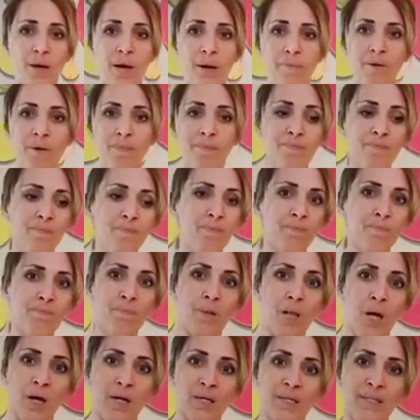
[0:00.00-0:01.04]
have your
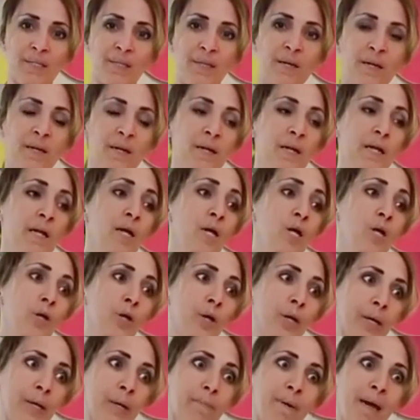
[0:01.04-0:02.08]
blocks. You're
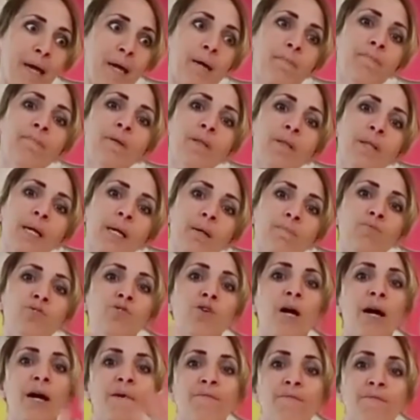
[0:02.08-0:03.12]
going to paint them, let them
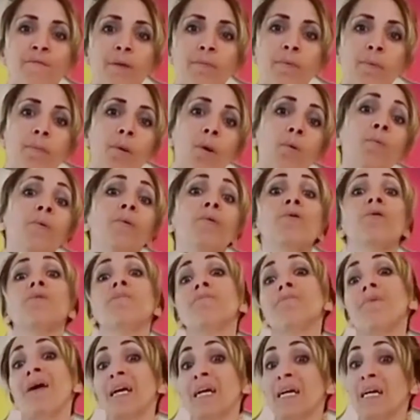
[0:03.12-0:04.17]
dry, flip them over,
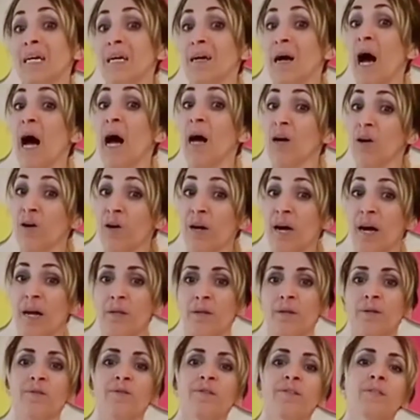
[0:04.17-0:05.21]
paint the other
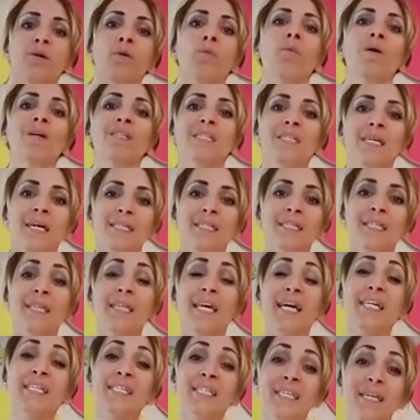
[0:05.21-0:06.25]
colors. So one side
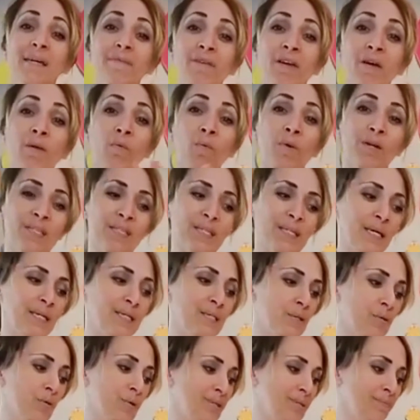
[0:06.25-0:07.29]
Thanksgiving, one
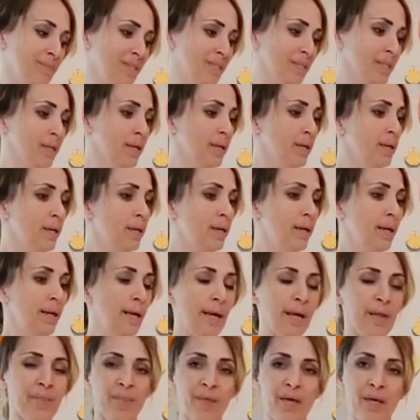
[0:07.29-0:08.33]
side's Christmas.
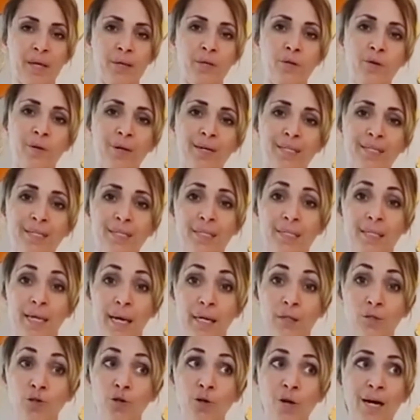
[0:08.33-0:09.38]
And then you can
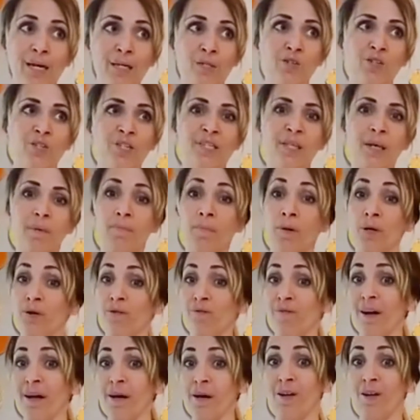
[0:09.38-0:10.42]
sand your edges and put your
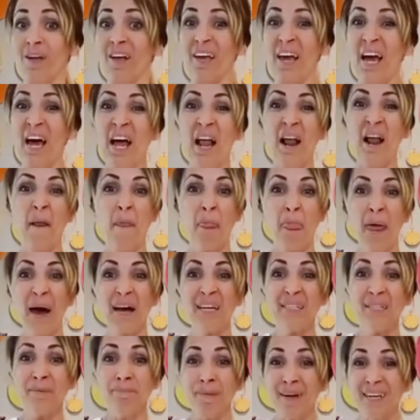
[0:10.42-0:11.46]
vinyl on.
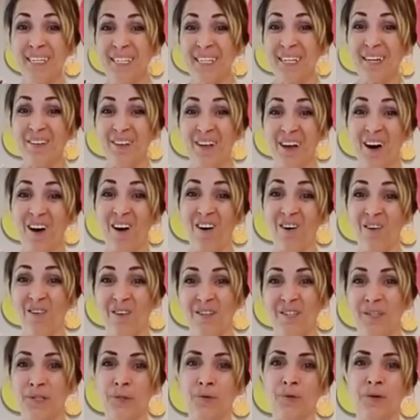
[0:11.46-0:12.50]
That's basically all there
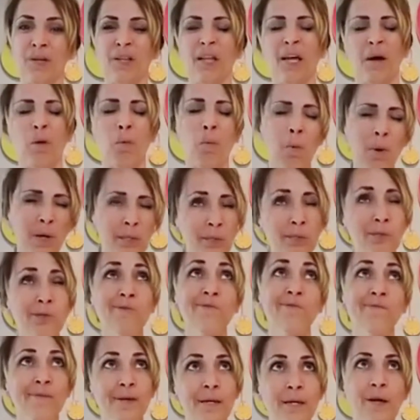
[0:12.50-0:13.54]
is to it. Like once you
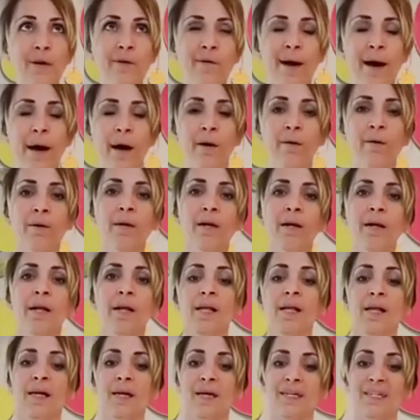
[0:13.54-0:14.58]
figure out
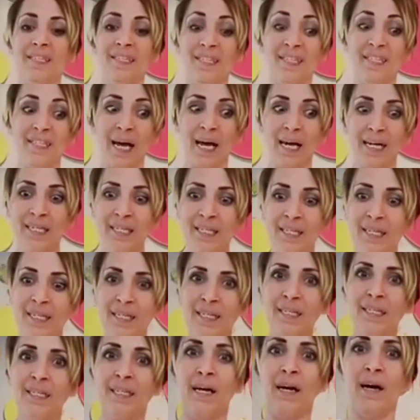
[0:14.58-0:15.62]
the
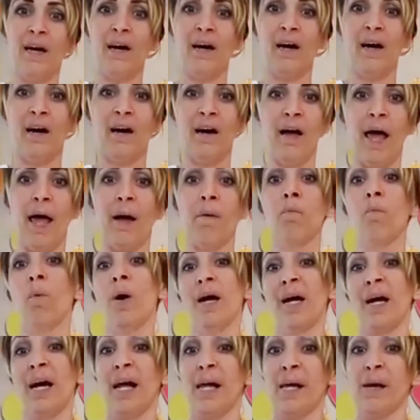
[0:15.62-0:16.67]
sizes and
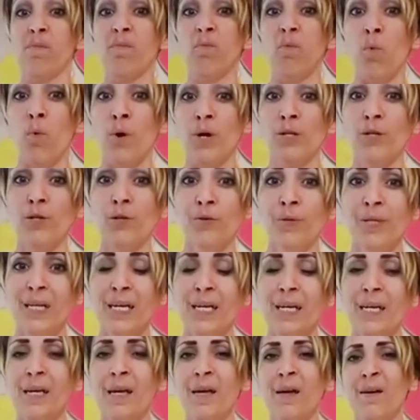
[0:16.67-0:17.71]
what kind of wood you
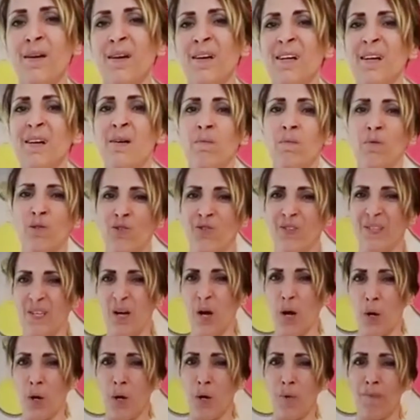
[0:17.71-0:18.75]
need, which is the
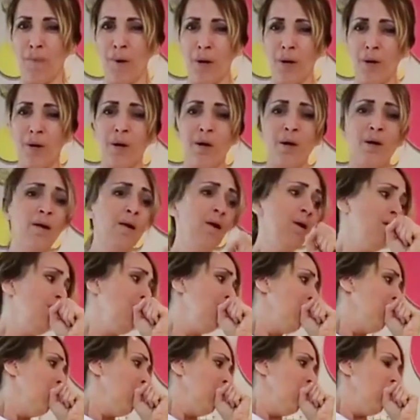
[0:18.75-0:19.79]
harder part,
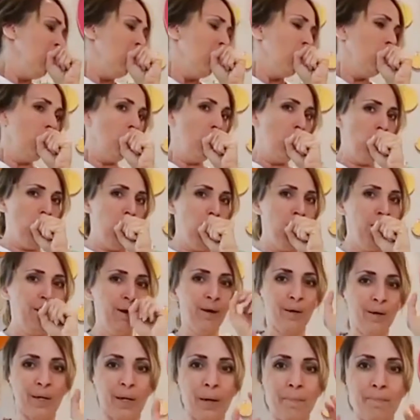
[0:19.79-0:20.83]

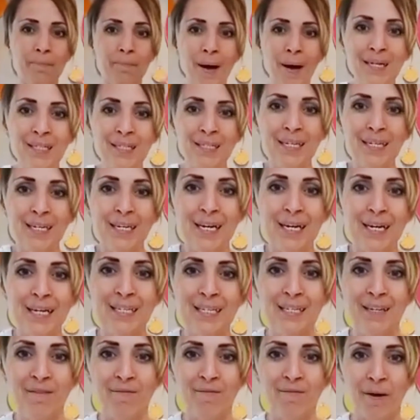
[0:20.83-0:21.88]
the painting
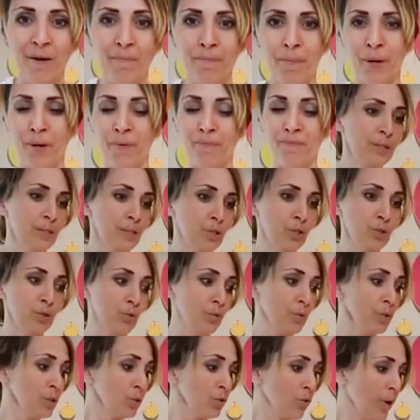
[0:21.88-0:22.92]
is the fun part. To
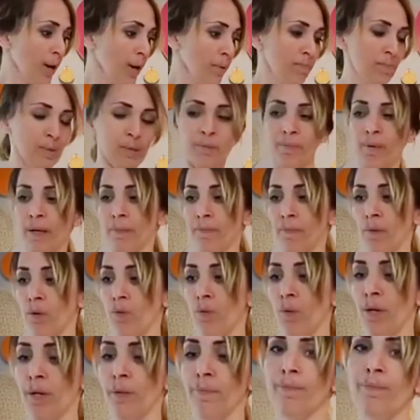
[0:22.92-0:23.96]
do a scrapbook paper
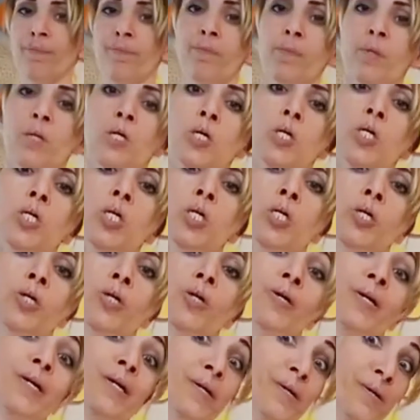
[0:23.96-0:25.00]
one,
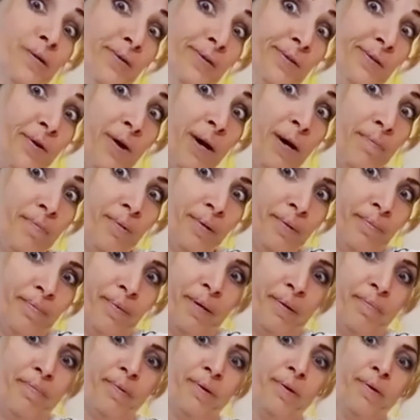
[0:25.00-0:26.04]
you get your scrapbook
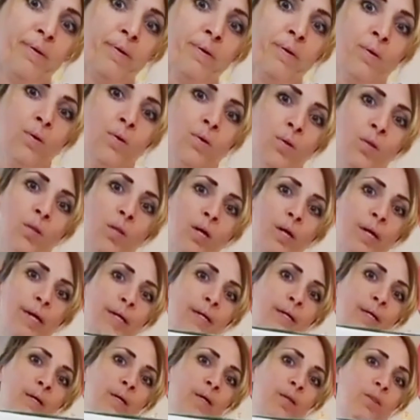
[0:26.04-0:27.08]
paper
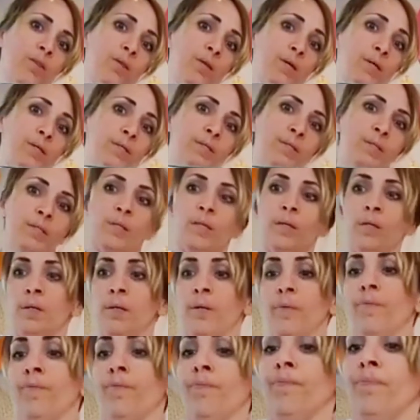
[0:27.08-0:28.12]
like this.
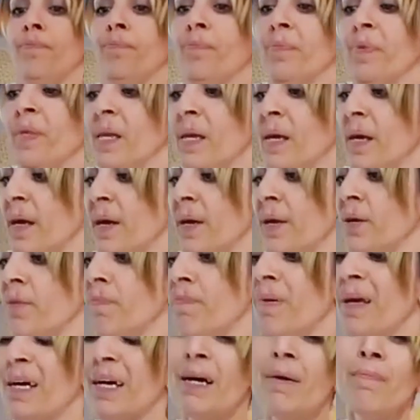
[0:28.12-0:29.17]
You
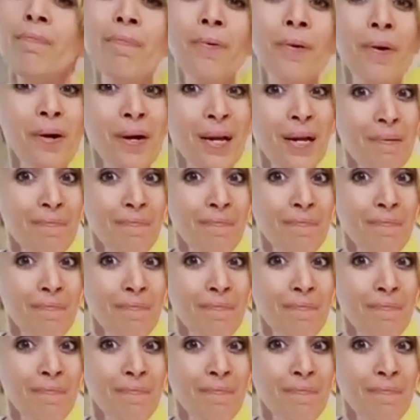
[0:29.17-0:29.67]
pick a pretty